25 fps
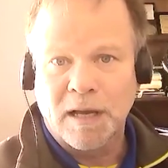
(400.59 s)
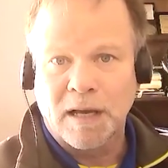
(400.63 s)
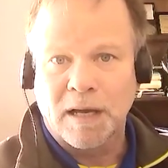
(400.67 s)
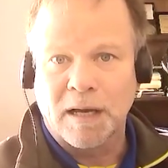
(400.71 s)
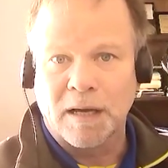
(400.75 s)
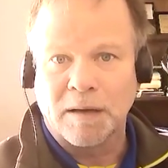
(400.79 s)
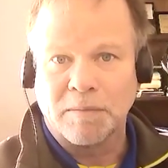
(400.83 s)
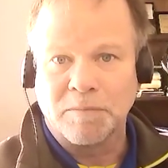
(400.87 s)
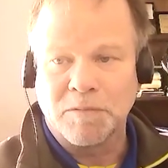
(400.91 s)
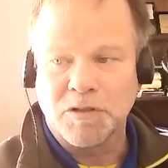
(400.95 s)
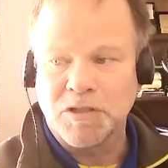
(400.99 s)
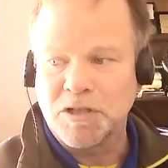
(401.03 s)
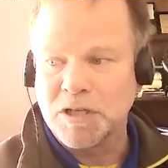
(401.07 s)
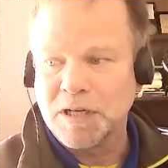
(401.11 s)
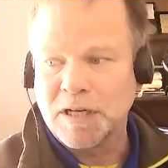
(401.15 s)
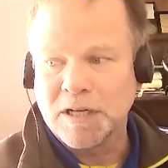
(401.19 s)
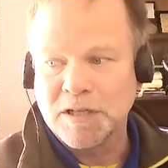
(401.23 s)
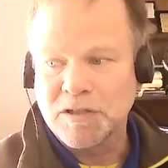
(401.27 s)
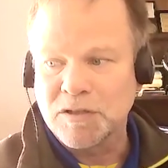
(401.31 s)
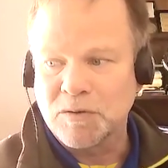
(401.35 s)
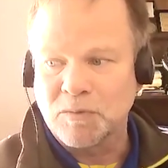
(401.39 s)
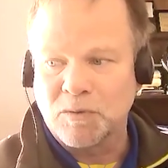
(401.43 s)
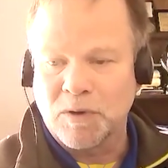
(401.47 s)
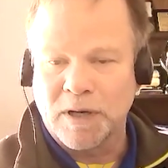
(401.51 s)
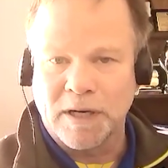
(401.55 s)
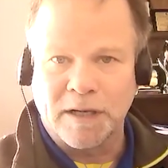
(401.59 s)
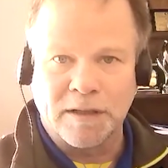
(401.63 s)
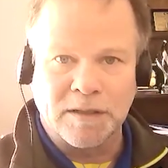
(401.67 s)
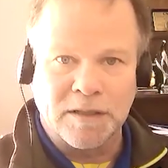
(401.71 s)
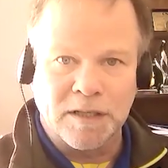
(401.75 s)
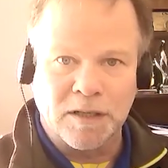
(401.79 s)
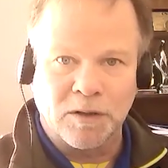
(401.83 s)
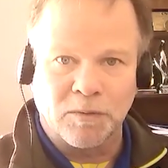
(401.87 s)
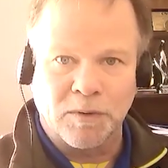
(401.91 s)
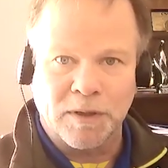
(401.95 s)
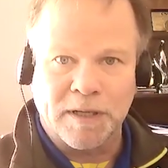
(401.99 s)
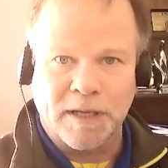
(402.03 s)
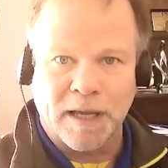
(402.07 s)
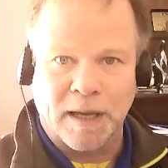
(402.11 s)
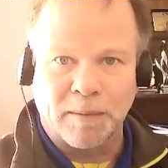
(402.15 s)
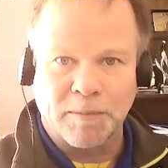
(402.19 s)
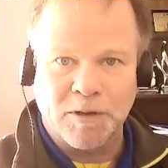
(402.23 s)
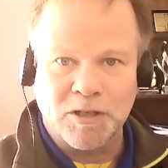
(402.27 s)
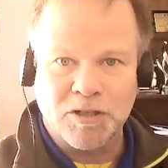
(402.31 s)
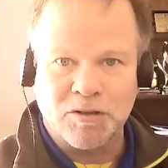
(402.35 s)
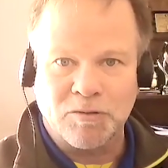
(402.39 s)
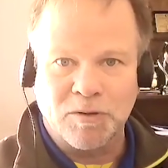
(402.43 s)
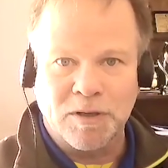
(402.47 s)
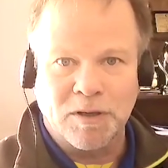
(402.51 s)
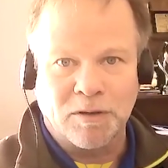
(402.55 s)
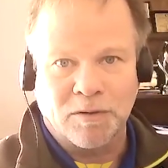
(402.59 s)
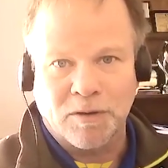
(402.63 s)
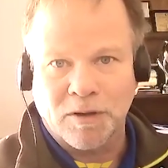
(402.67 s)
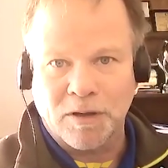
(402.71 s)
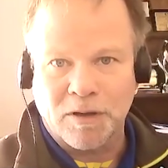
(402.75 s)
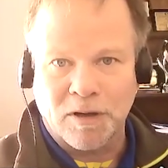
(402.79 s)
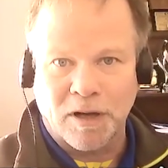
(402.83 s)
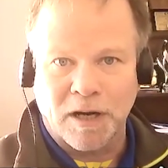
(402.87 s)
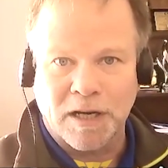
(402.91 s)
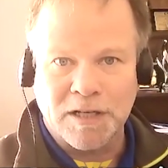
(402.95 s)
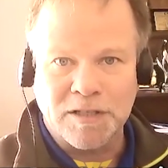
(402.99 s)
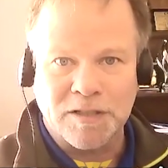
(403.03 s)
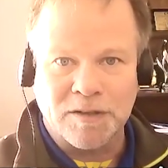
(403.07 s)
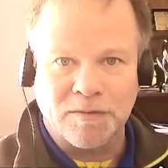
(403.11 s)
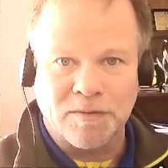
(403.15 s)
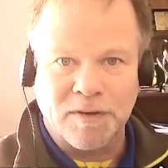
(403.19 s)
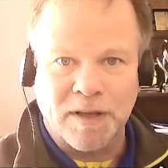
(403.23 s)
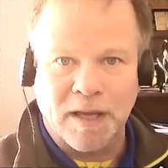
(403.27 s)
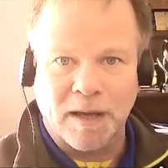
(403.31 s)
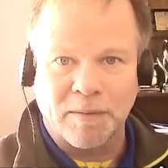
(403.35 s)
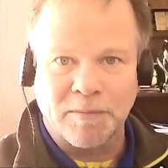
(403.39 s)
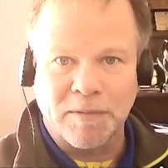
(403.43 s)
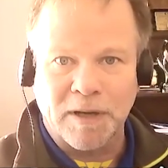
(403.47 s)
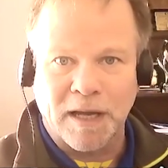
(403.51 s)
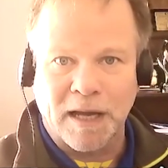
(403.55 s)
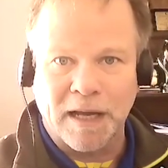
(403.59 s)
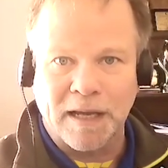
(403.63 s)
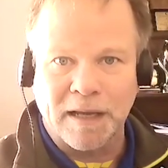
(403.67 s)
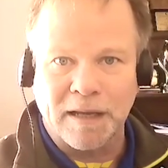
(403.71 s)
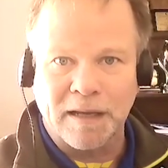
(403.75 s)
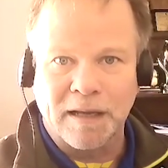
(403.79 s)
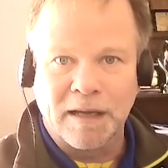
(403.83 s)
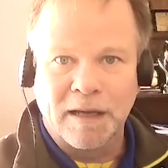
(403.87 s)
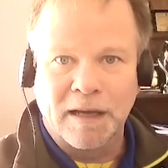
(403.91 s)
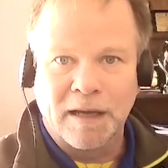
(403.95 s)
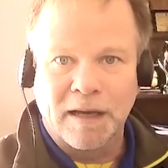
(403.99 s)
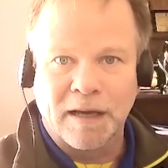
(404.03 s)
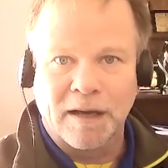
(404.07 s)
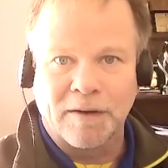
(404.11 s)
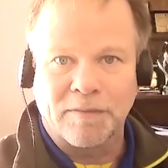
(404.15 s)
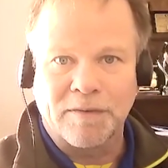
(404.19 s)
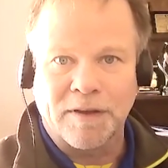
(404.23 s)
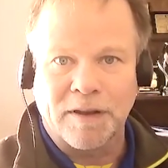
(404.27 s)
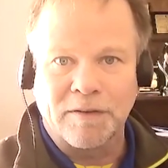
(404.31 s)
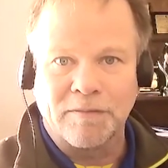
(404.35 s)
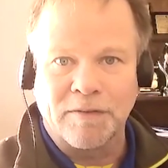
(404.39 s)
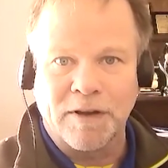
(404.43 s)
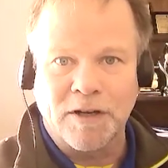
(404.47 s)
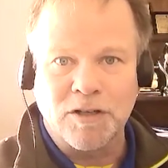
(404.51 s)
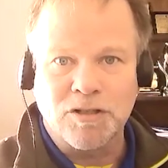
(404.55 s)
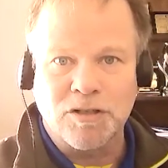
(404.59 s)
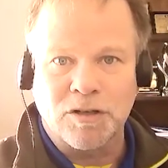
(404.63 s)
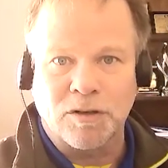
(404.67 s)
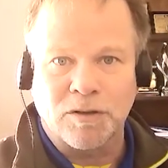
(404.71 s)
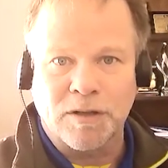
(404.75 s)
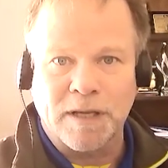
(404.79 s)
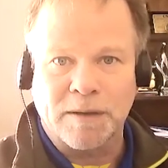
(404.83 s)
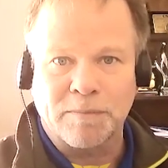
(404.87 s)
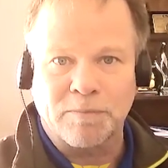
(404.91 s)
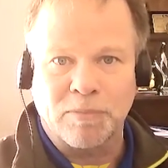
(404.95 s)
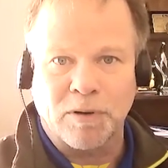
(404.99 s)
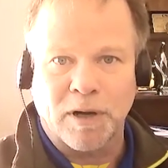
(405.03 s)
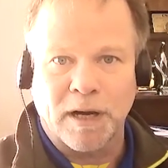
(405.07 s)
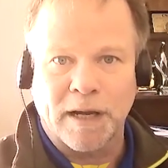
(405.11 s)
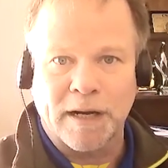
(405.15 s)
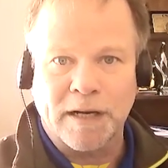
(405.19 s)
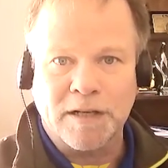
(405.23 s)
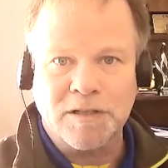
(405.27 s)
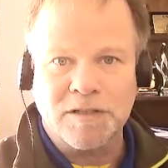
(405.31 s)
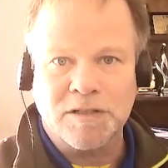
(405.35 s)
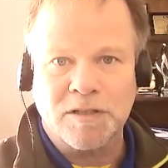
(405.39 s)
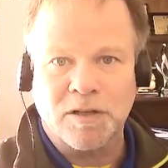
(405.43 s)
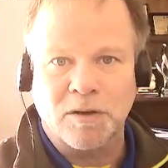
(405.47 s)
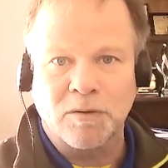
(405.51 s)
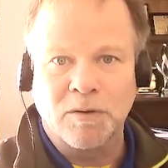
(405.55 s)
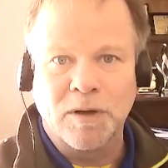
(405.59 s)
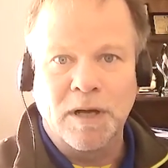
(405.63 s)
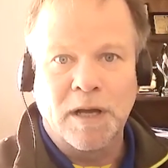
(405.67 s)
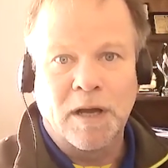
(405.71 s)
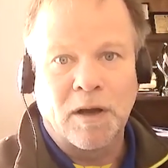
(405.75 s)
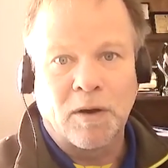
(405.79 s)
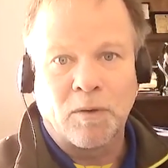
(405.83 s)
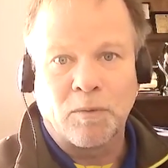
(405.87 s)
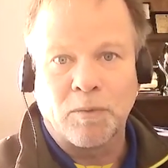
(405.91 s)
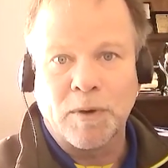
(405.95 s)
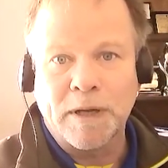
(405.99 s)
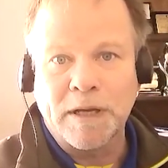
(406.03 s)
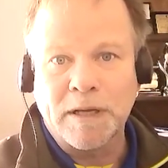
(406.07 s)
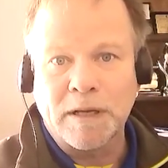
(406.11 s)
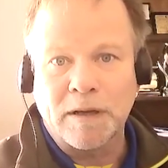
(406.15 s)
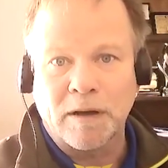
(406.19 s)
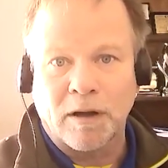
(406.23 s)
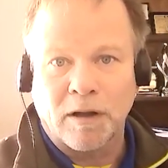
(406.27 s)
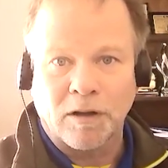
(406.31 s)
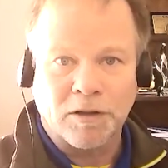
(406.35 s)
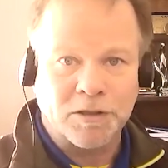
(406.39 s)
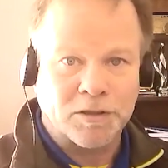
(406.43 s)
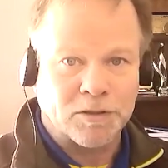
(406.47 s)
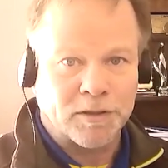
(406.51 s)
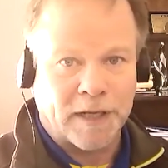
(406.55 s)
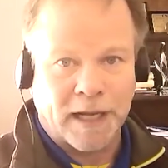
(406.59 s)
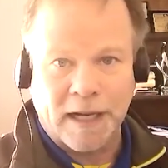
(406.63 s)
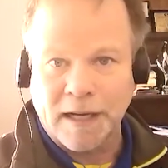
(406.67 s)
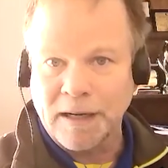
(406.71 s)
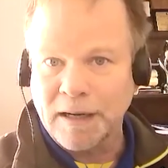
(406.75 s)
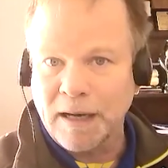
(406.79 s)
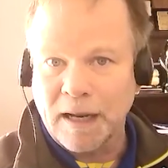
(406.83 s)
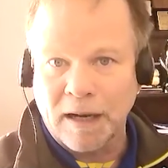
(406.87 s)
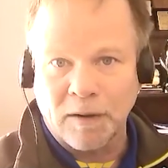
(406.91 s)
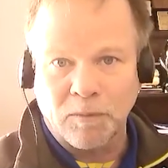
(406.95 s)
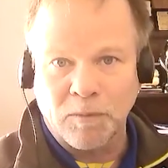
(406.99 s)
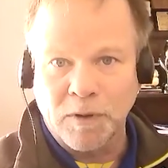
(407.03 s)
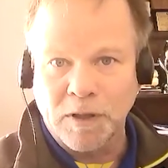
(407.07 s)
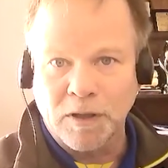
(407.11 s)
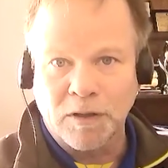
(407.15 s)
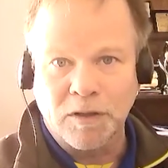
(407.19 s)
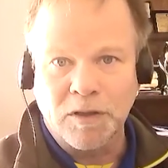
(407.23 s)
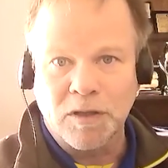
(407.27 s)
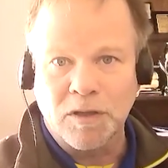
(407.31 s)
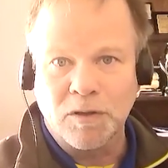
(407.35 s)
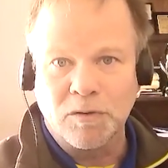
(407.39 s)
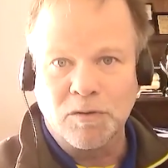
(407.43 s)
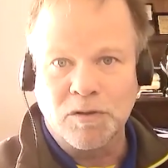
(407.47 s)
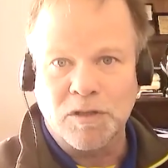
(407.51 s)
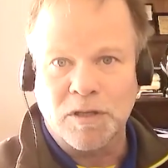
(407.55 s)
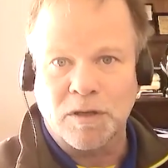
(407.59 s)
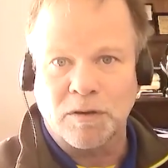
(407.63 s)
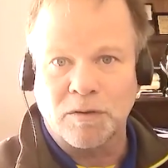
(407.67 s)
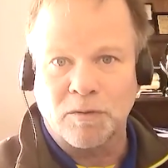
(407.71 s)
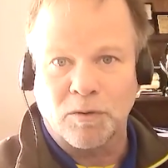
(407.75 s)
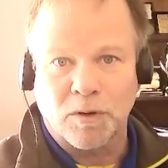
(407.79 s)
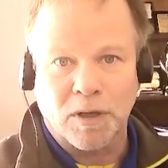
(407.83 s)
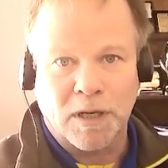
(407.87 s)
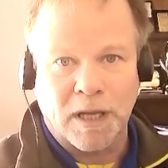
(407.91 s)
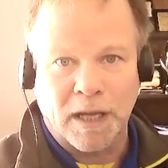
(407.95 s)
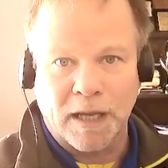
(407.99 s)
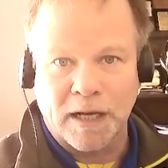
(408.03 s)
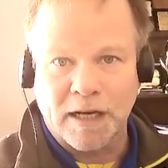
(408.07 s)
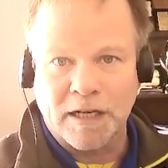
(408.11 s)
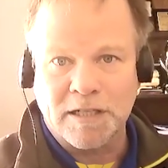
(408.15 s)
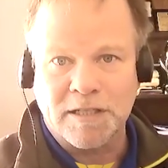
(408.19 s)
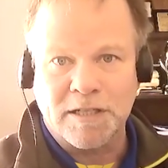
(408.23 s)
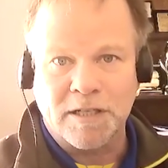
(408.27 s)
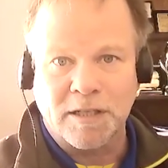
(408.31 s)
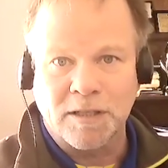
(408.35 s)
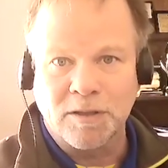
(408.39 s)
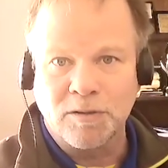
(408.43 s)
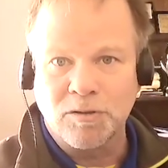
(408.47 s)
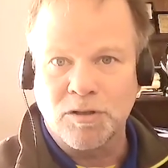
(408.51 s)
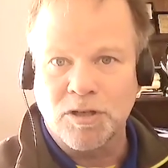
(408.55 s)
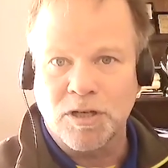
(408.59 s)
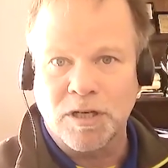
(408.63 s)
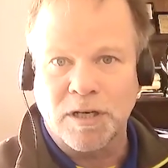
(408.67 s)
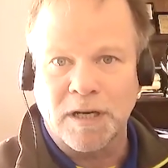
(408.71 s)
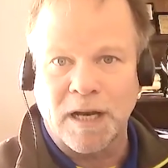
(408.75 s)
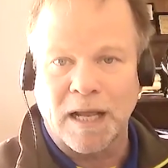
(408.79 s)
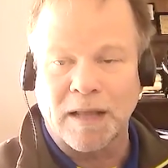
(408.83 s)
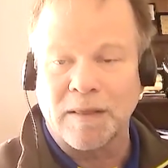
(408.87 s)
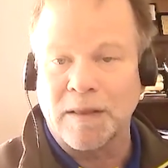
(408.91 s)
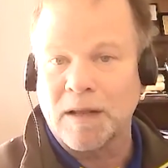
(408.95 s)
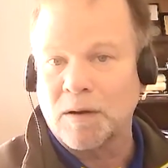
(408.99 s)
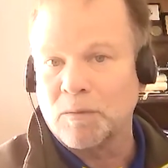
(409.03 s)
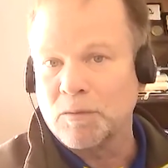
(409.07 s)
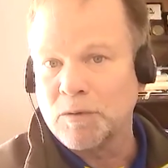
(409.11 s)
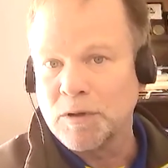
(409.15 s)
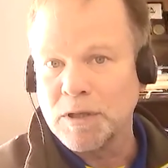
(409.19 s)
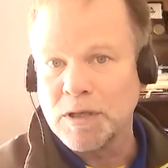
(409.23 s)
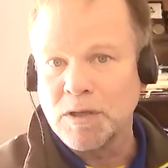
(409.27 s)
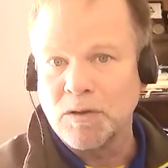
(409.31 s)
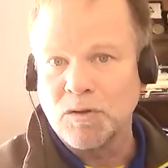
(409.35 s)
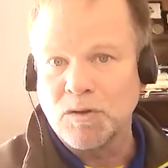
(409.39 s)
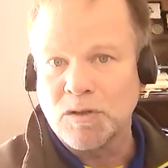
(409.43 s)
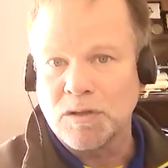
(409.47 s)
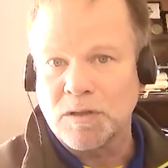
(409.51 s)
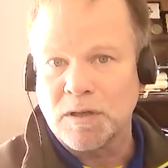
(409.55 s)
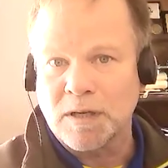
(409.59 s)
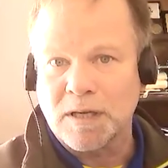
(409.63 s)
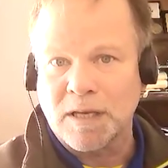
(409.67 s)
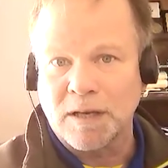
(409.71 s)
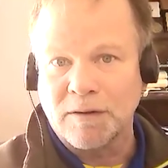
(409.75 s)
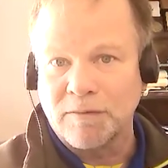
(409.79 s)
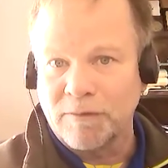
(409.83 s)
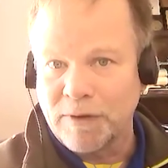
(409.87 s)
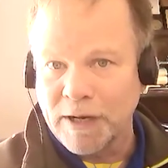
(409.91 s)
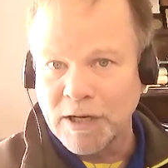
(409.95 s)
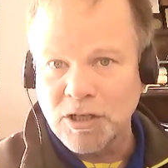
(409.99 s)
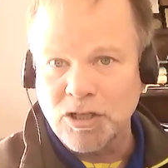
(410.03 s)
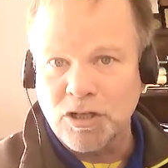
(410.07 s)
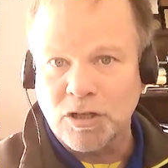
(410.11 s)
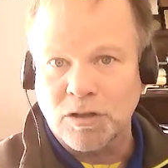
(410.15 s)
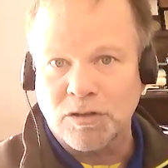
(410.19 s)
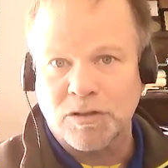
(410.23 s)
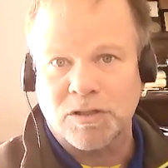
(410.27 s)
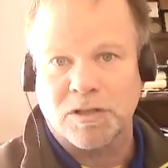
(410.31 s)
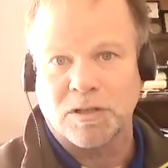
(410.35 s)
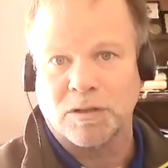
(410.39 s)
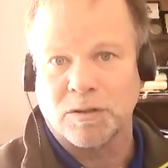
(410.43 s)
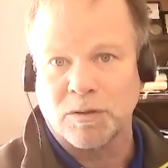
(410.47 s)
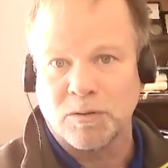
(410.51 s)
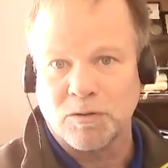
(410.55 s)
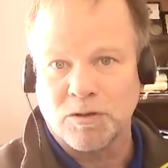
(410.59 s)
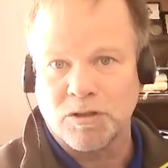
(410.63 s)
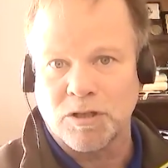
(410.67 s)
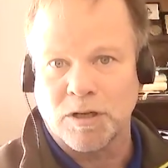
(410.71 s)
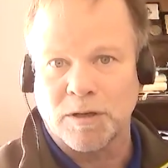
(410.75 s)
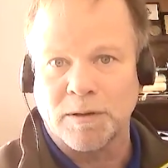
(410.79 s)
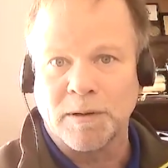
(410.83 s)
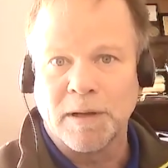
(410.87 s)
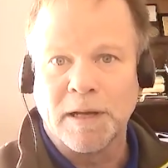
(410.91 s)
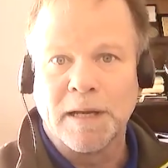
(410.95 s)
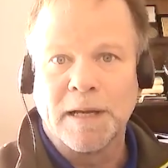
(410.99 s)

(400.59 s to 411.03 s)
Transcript: Um, she doesn't want to deal with chemistry or the cost of chem high of conventional products. So we alternate and we'll use an organic solution and then we'll use a conventional solution.